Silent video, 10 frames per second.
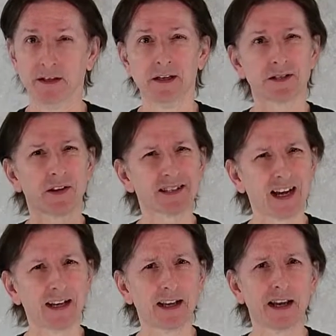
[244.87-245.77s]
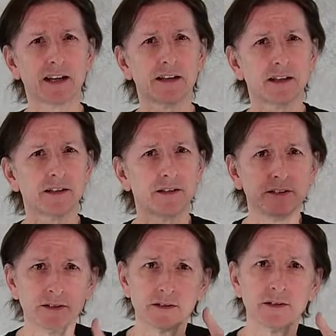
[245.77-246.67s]
So that's kind of like
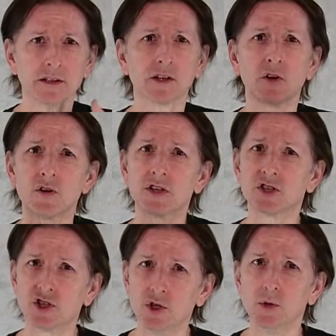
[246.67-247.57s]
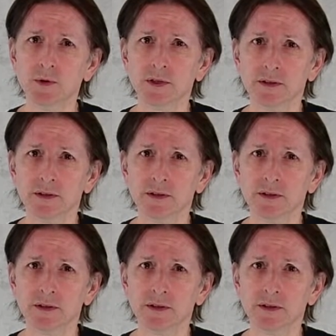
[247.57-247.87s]
you learn to shoot,